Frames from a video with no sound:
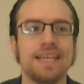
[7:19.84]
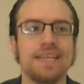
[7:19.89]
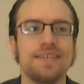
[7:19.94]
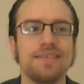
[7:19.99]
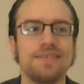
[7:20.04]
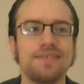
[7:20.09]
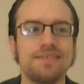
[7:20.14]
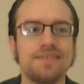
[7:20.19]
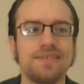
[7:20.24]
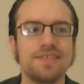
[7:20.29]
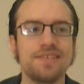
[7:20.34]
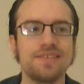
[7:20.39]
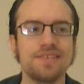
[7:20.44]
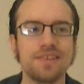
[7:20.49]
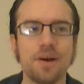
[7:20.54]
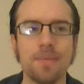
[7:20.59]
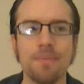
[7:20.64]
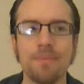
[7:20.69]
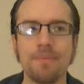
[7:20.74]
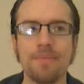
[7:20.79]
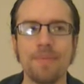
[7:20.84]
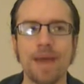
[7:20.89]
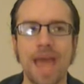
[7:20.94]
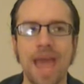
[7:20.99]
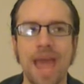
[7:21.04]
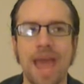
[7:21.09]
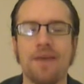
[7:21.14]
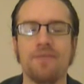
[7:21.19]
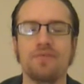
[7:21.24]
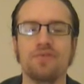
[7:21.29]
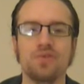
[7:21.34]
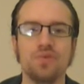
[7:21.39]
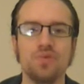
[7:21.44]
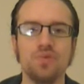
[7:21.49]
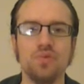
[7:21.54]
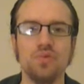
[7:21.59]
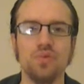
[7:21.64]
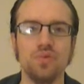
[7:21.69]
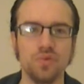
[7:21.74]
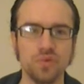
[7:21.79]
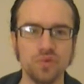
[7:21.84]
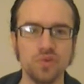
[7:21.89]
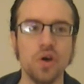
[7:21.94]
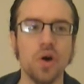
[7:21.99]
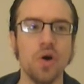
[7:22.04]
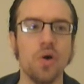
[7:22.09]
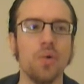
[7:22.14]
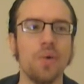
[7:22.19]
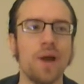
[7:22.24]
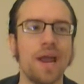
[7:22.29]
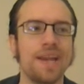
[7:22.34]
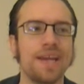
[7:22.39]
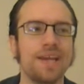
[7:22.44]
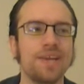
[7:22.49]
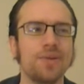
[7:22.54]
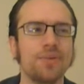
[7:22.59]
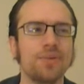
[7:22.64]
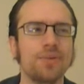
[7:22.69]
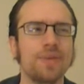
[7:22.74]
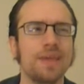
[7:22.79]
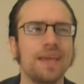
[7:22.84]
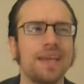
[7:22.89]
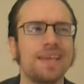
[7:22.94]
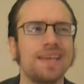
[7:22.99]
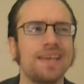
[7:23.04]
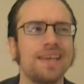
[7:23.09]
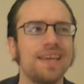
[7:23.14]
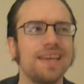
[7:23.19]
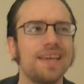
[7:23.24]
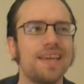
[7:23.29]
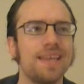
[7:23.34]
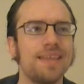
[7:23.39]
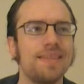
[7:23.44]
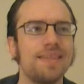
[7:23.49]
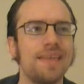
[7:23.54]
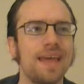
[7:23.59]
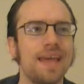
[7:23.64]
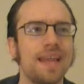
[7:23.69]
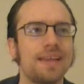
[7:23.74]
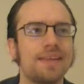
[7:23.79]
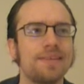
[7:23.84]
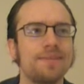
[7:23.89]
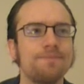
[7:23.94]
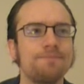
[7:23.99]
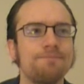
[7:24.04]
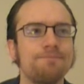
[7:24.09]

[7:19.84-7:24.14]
some have to go, and I don't think that